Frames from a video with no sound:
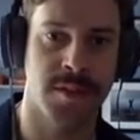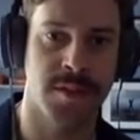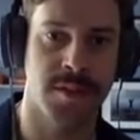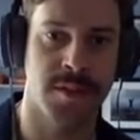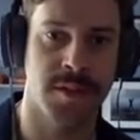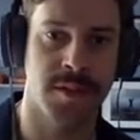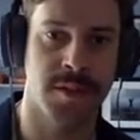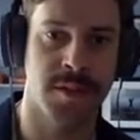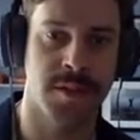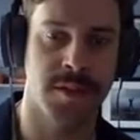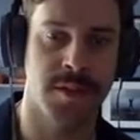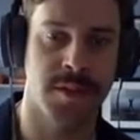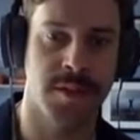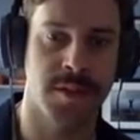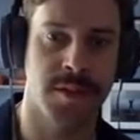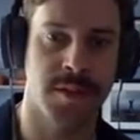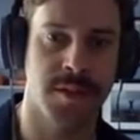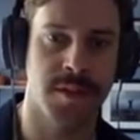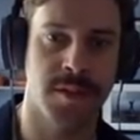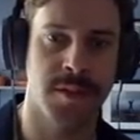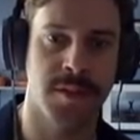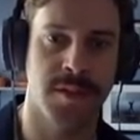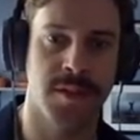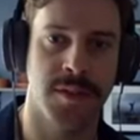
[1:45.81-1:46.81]

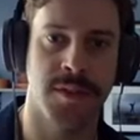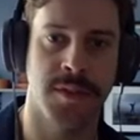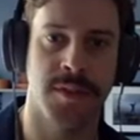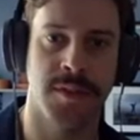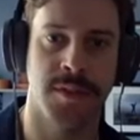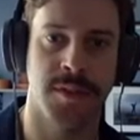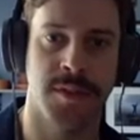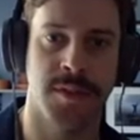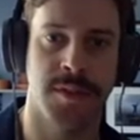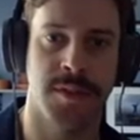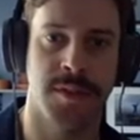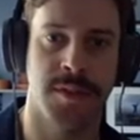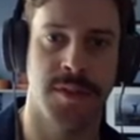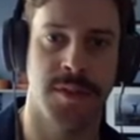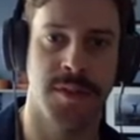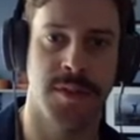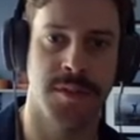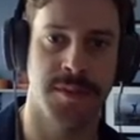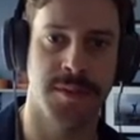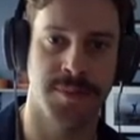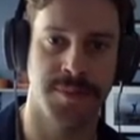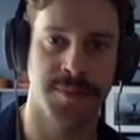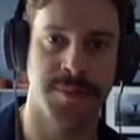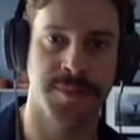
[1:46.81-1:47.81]

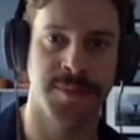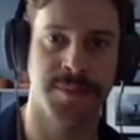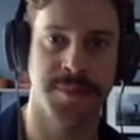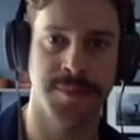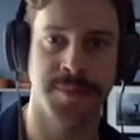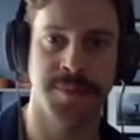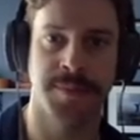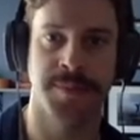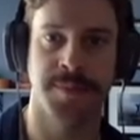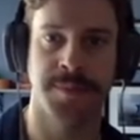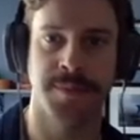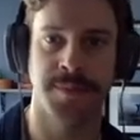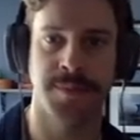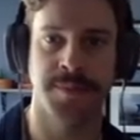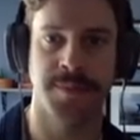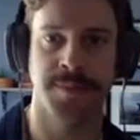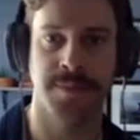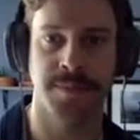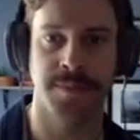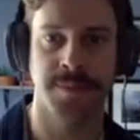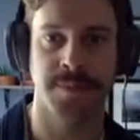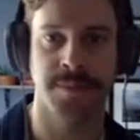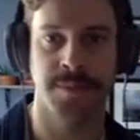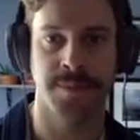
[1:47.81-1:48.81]

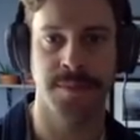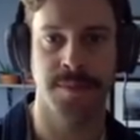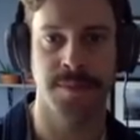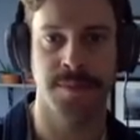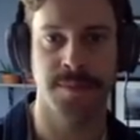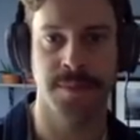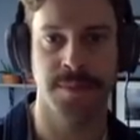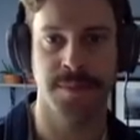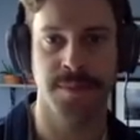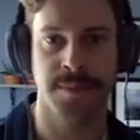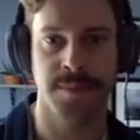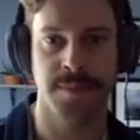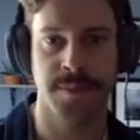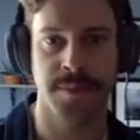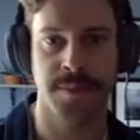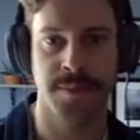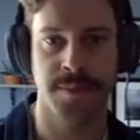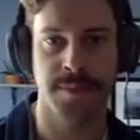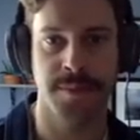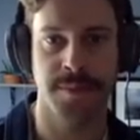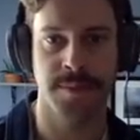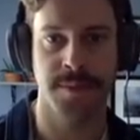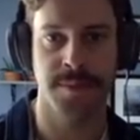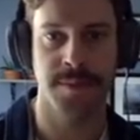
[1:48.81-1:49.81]

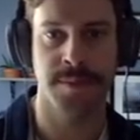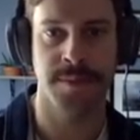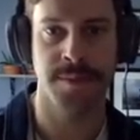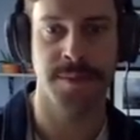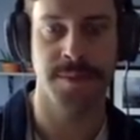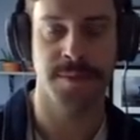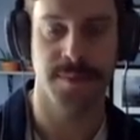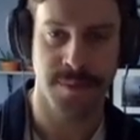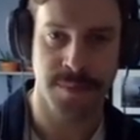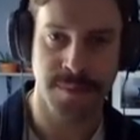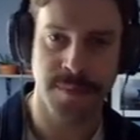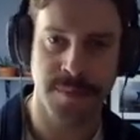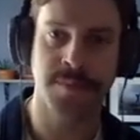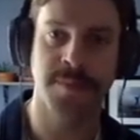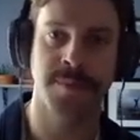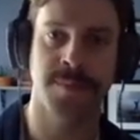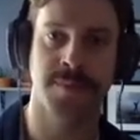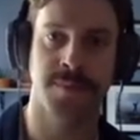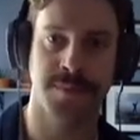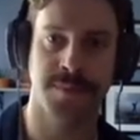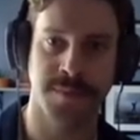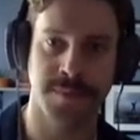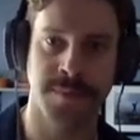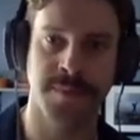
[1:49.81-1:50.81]

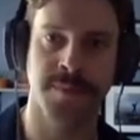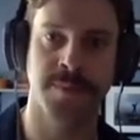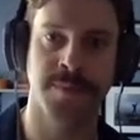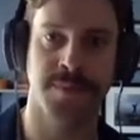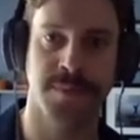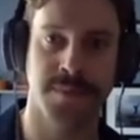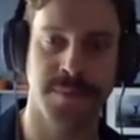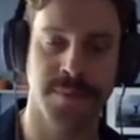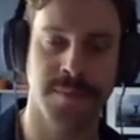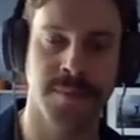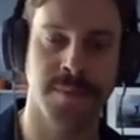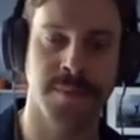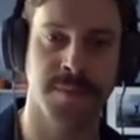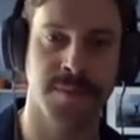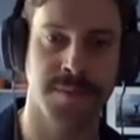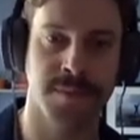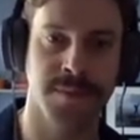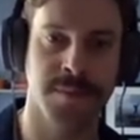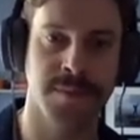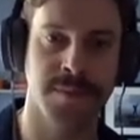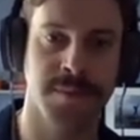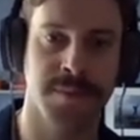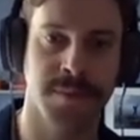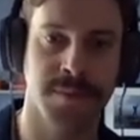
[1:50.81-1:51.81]

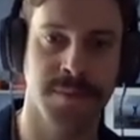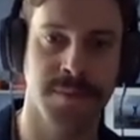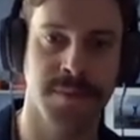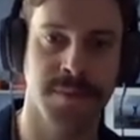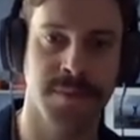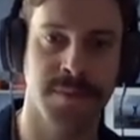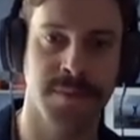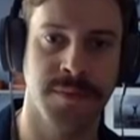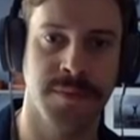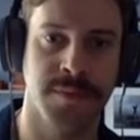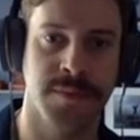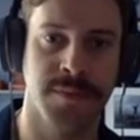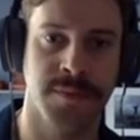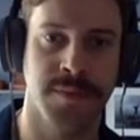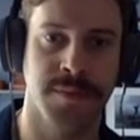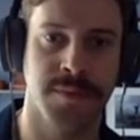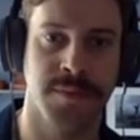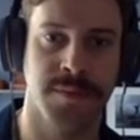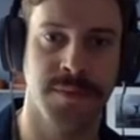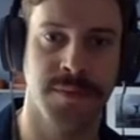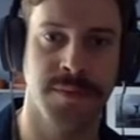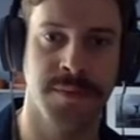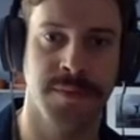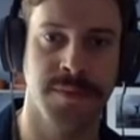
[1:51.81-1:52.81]

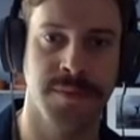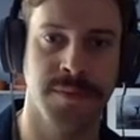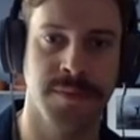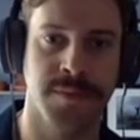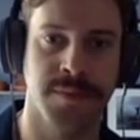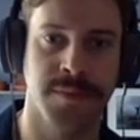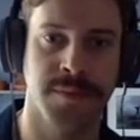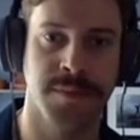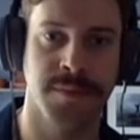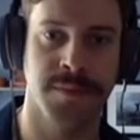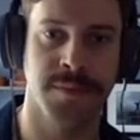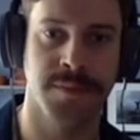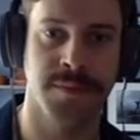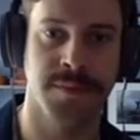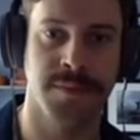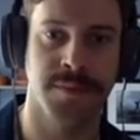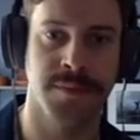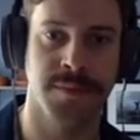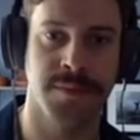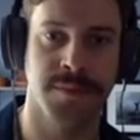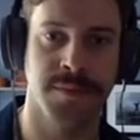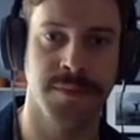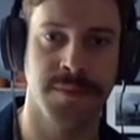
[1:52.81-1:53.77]
(silent)